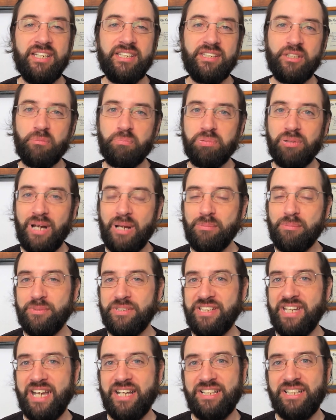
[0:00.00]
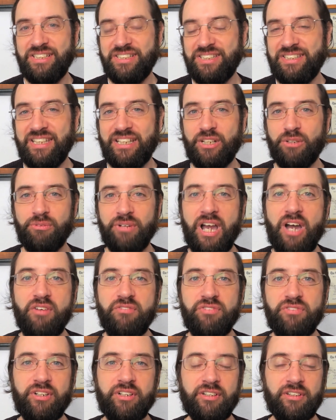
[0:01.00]
they're probably not going to stick around
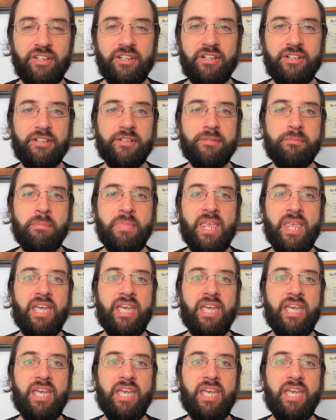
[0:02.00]
very long.